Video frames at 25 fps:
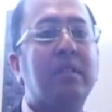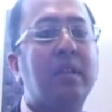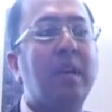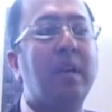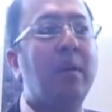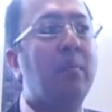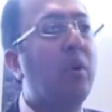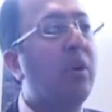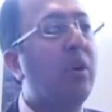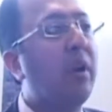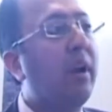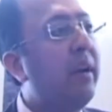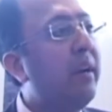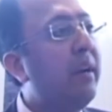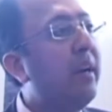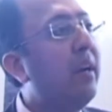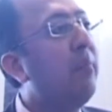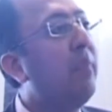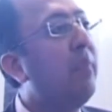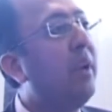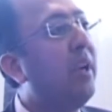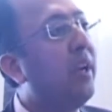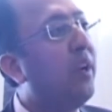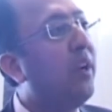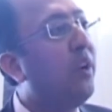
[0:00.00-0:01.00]
say about $100
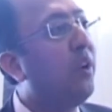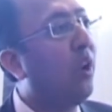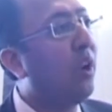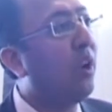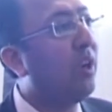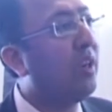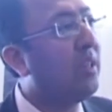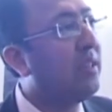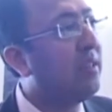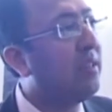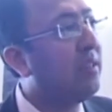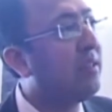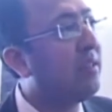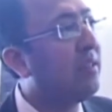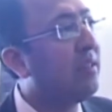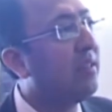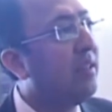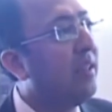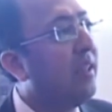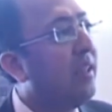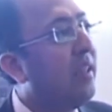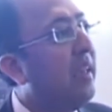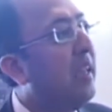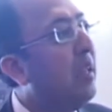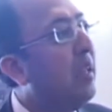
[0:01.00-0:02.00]
million
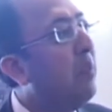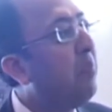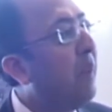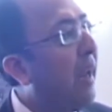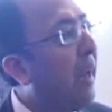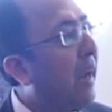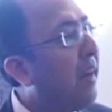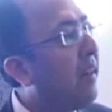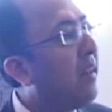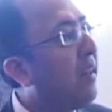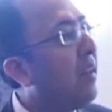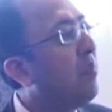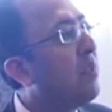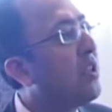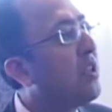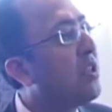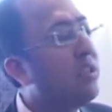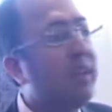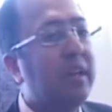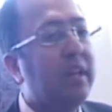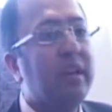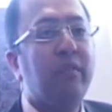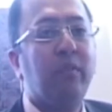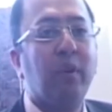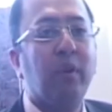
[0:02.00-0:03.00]
in plant and
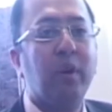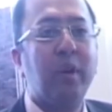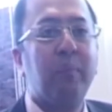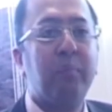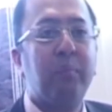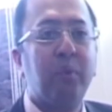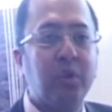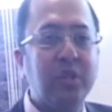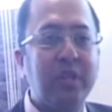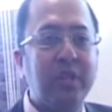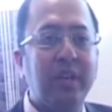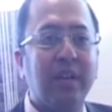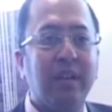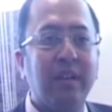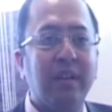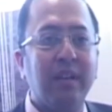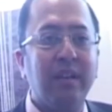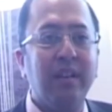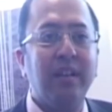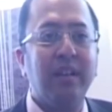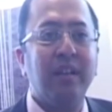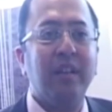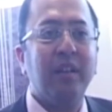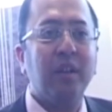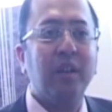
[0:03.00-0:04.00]
machinery for a project,
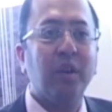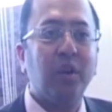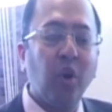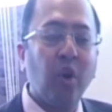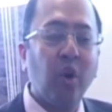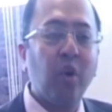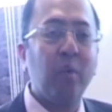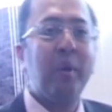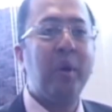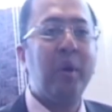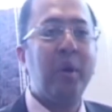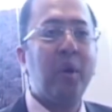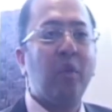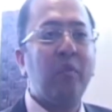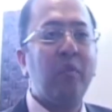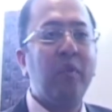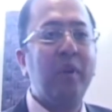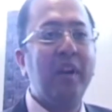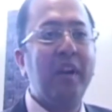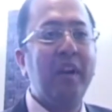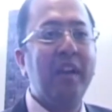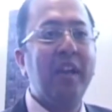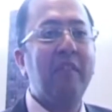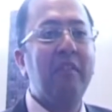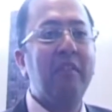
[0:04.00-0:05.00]
the Government of
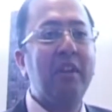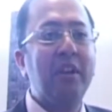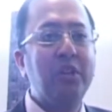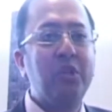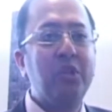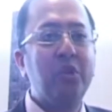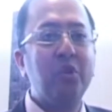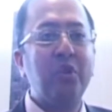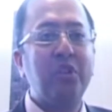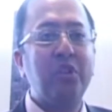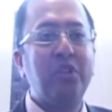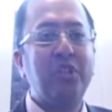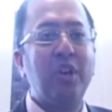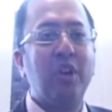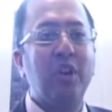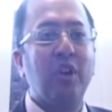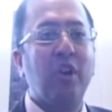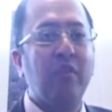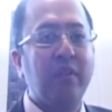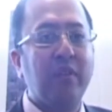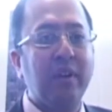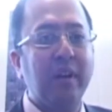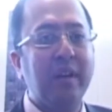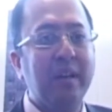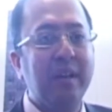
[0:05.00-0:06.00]
India will issue a check
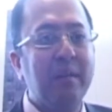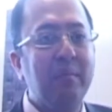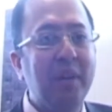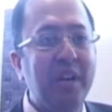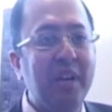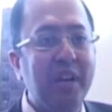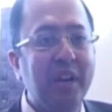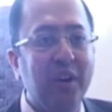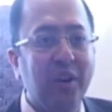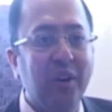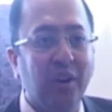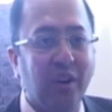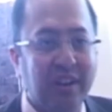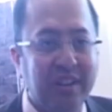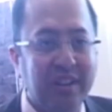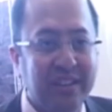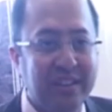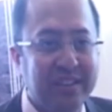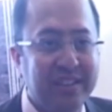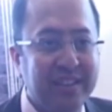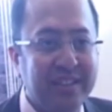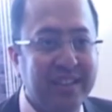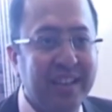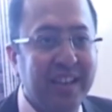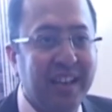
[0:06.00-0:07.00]
of $30
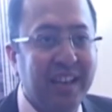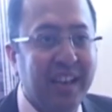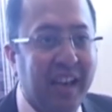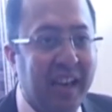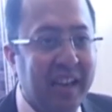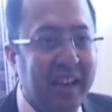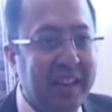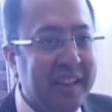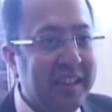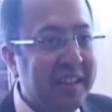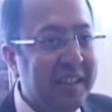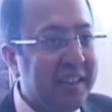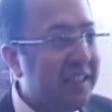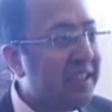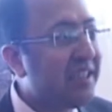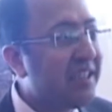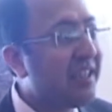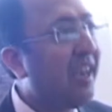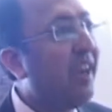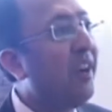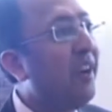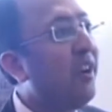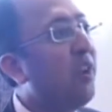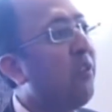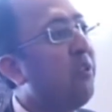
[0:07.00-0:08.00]
million. I think this
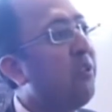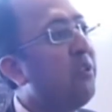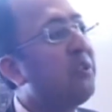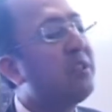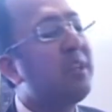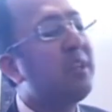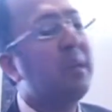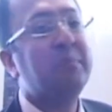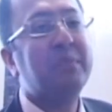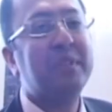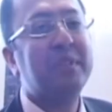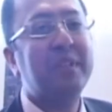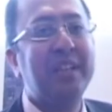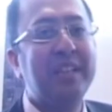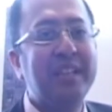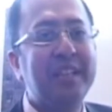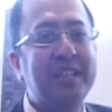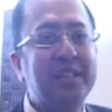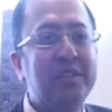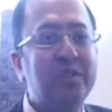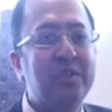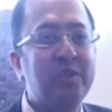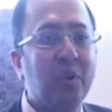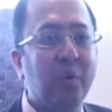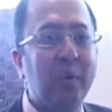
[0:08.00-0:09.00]
kind of subsidy
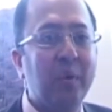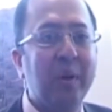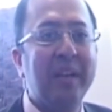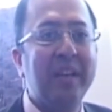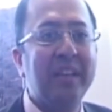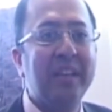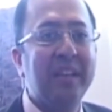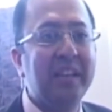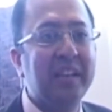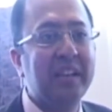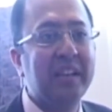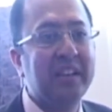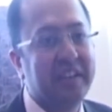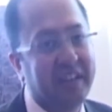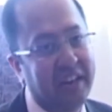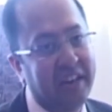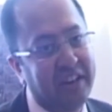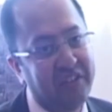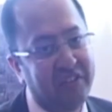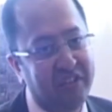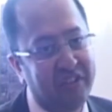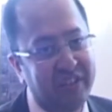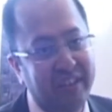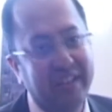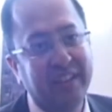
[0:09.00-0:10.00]
is nowhere in the
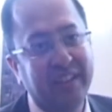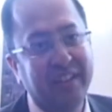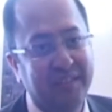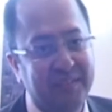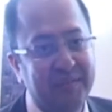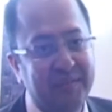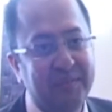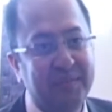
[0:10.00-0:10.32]
country.